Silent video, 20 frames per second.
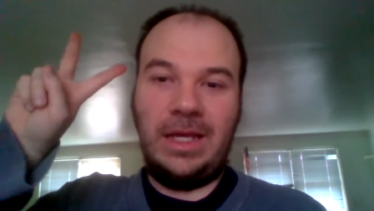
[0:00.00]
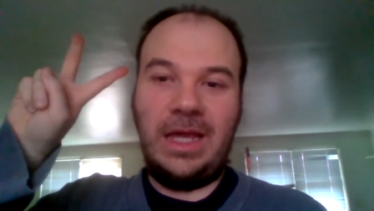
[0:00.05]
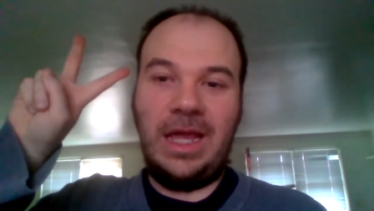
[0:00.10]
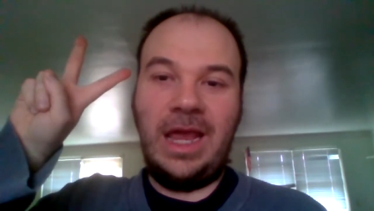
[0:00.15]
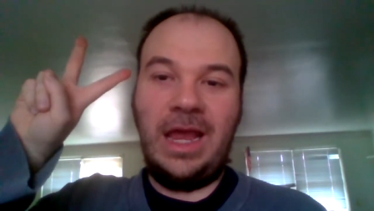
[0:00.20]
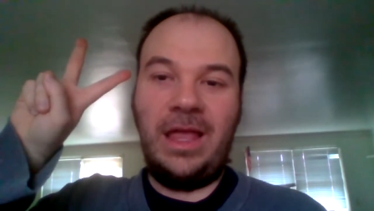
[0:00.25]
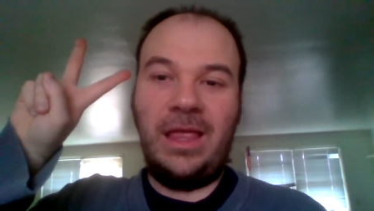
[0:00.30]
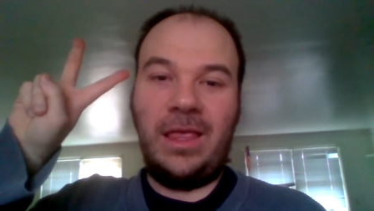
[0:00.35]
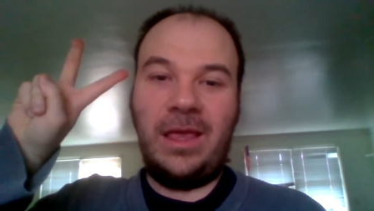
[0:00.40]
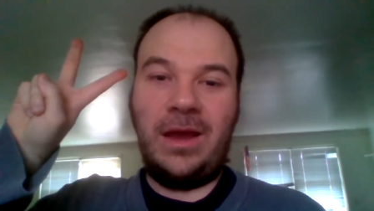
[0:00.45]

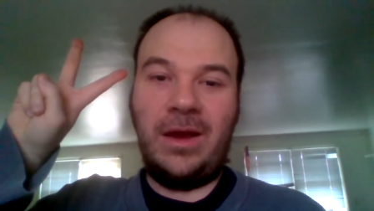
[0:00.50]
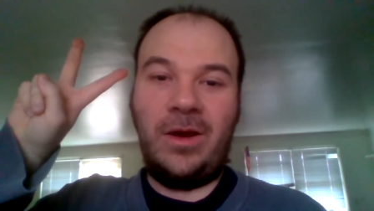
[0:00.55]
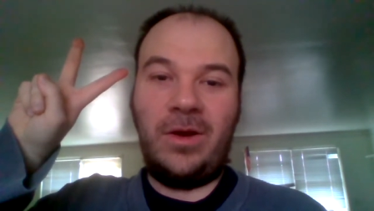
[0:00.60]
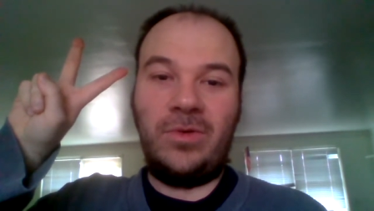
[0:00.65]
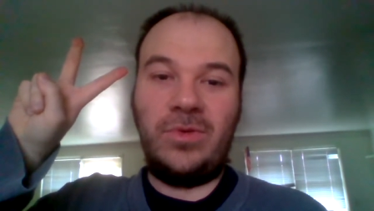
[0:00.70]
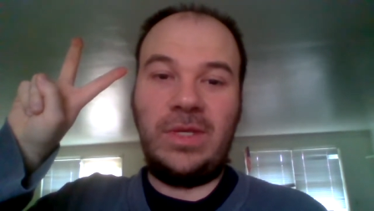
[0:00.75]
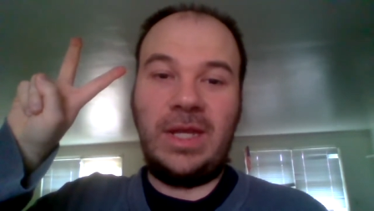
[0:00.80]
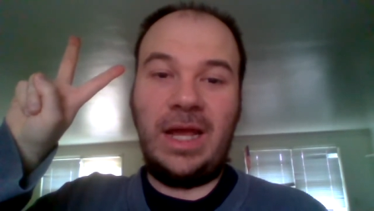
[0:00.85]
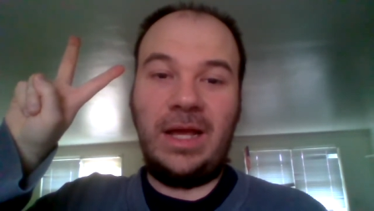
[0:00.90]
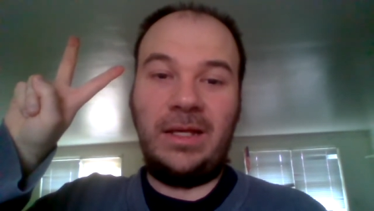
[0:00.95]
Hey there,
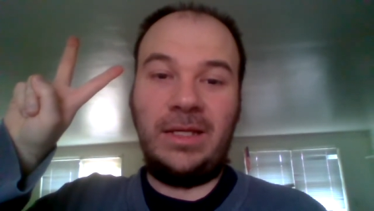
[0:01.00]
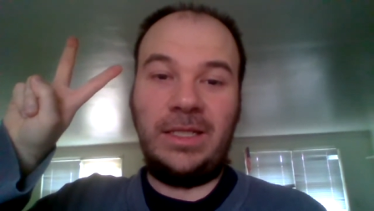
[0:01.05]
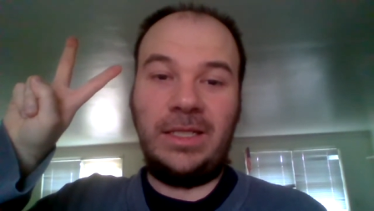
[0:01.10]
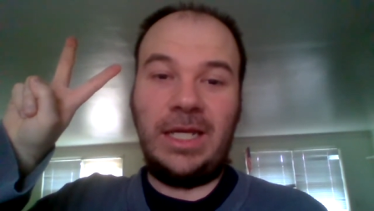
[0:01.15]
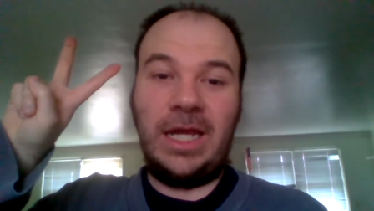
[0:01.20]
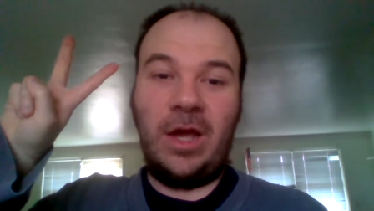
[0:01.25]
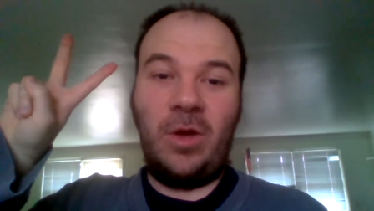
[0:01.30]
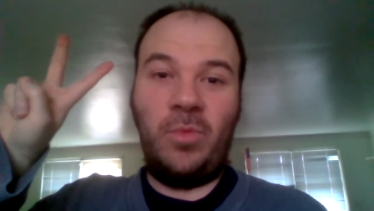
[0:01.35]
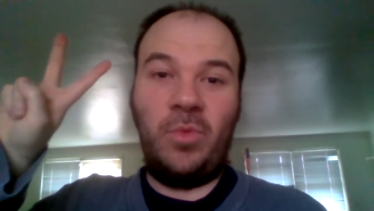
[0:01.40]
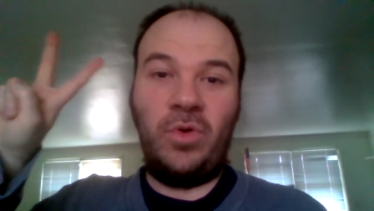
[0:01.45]
Dallas
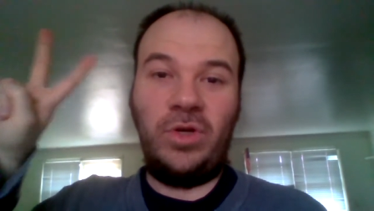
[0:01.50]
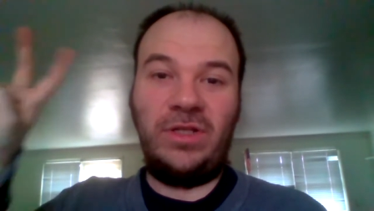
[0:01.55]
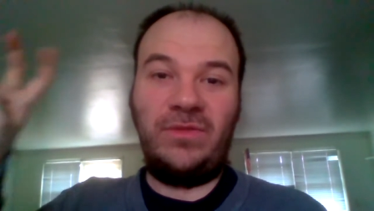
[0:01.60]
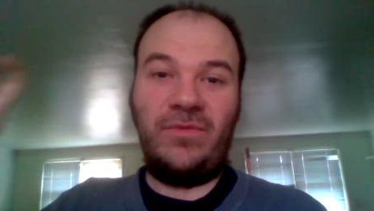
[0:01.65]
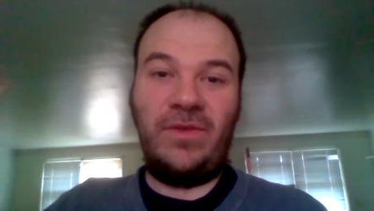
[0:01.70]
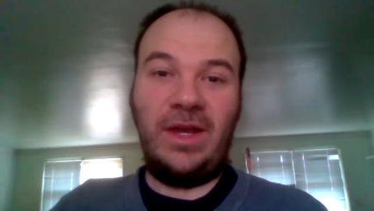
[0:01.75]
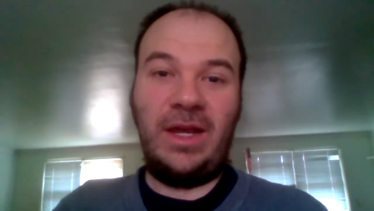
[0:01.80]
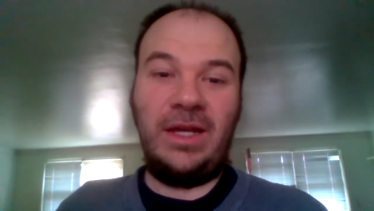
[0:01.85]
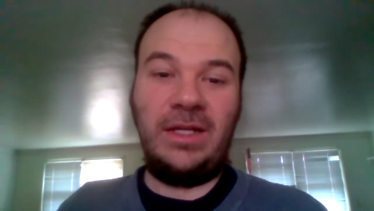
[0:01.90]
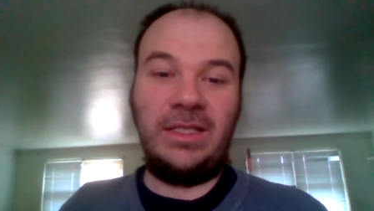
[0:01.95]
Cowboys
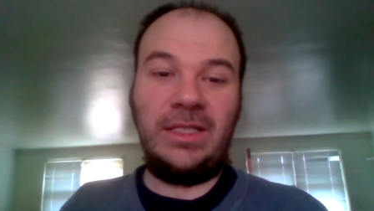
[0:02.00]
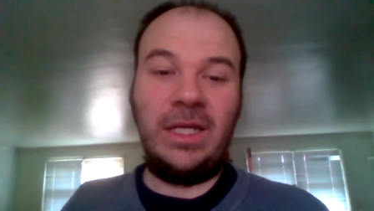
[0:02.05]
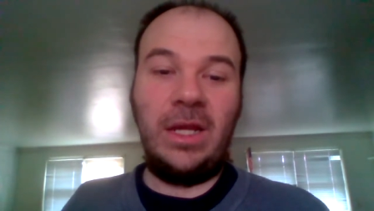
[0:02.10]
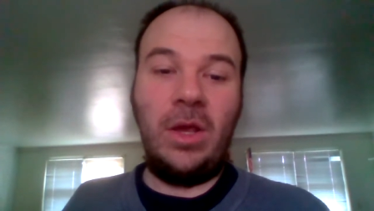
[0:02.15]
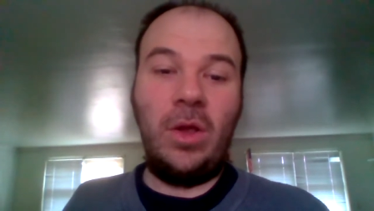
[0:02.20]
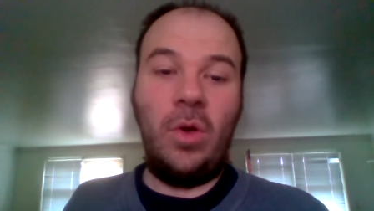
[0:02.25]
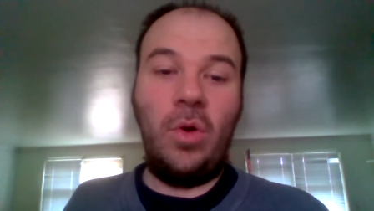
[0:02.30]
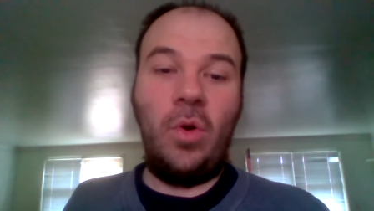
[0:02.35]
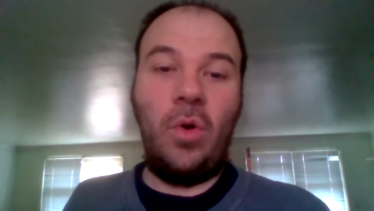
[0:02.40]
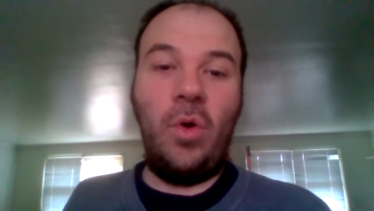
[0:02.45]
fans.
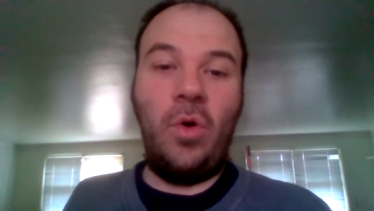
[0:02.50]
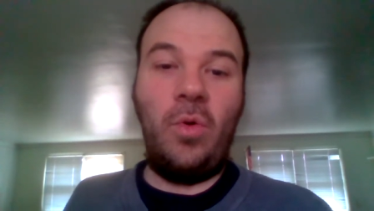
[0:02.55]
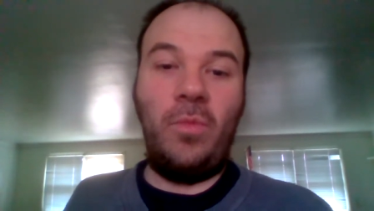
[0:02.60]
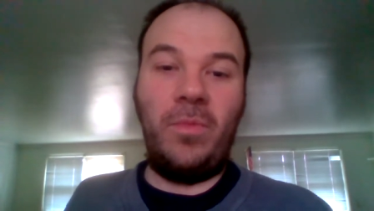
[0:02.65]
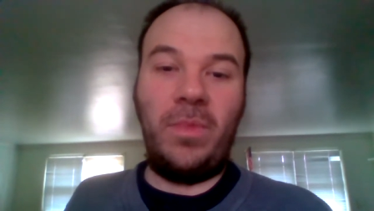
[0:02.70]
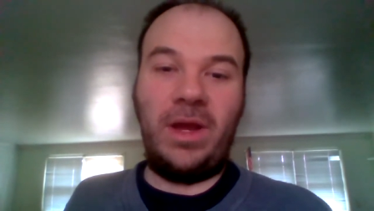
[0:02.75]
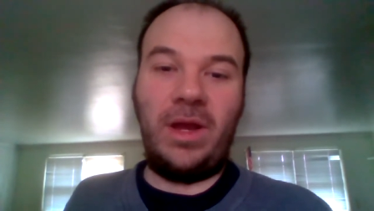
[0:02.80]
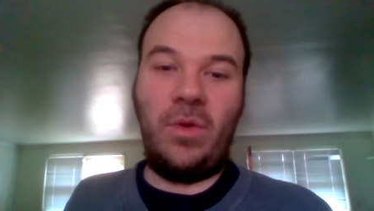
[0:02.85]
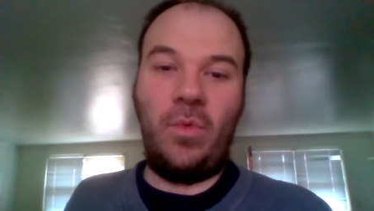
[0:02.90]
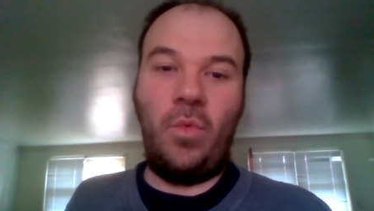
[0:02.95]
Oh
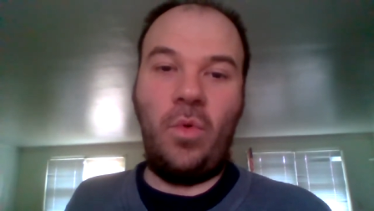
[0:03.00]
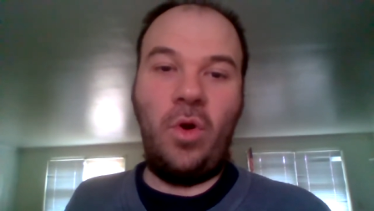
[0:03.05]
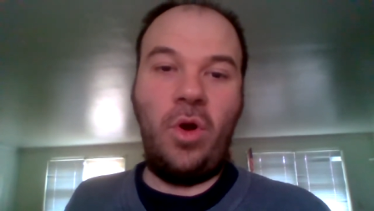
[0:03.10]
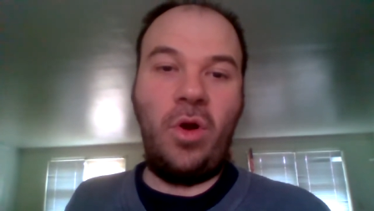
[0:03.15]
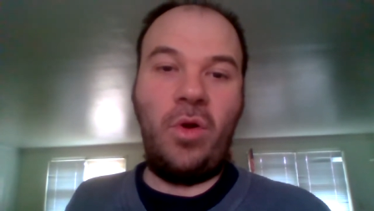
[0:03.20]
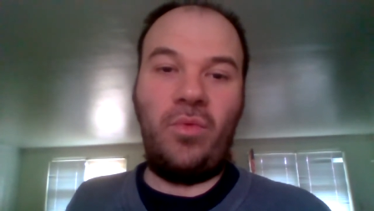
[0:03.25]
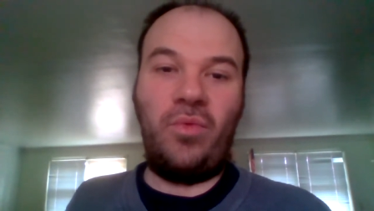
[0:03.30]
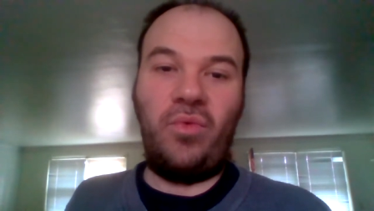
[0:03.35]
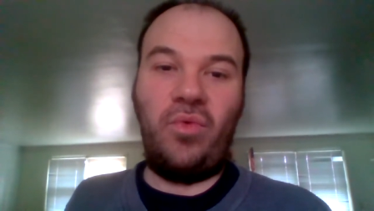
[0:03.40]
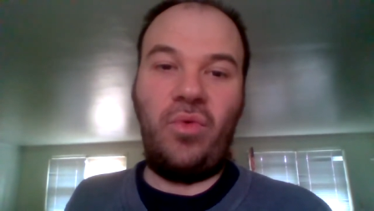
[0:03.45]
my
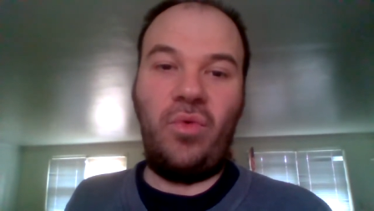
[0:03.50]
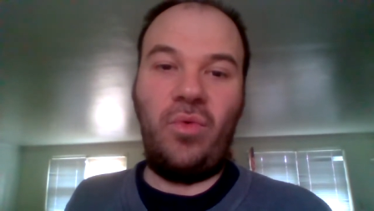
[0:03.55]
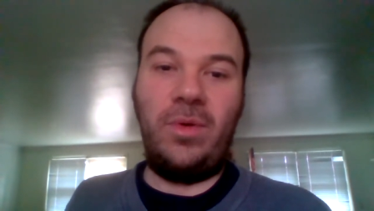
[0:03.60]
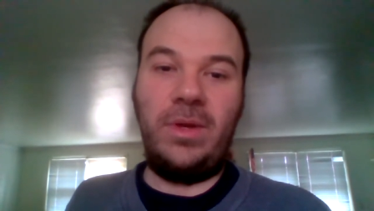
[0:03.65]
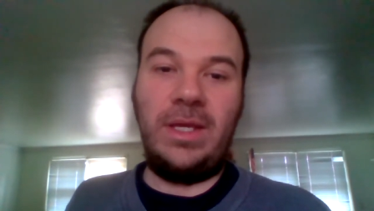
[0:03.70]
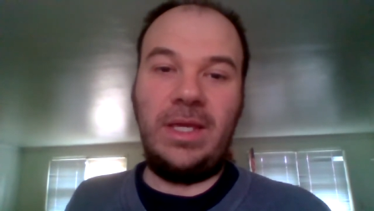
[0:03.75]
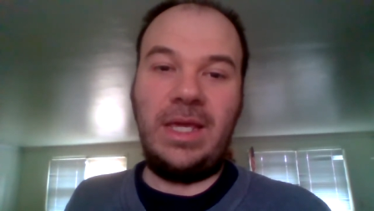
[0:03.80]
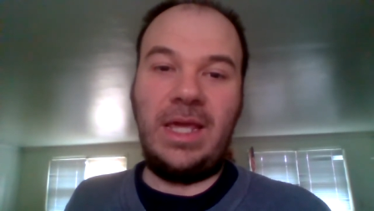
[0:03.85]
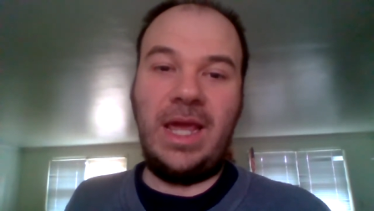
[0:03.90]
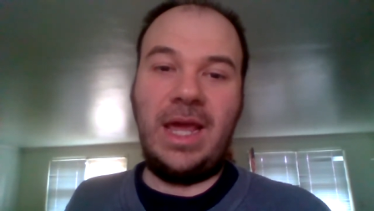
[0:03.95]
word.
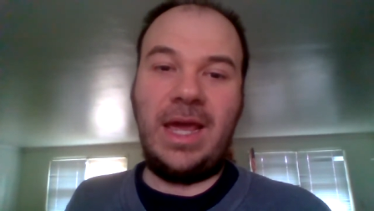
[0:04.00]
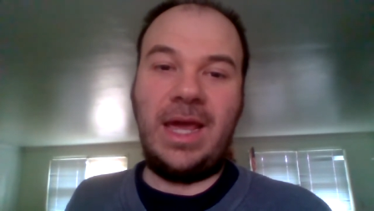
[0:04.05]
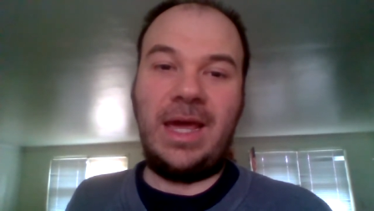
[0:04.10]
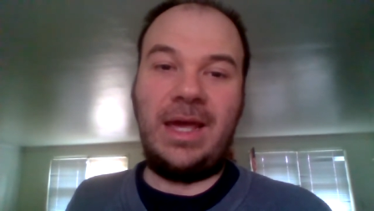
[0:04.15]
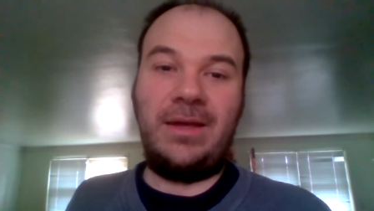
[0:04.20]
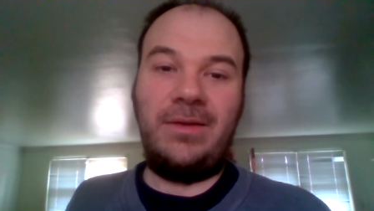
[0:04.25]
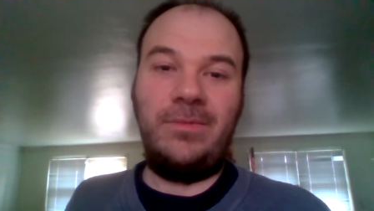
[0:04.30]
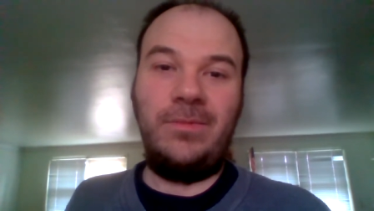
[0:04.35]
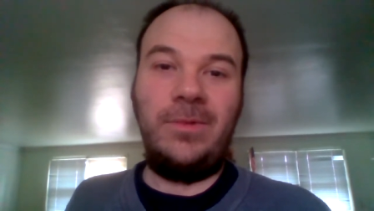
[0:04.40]
Yeah.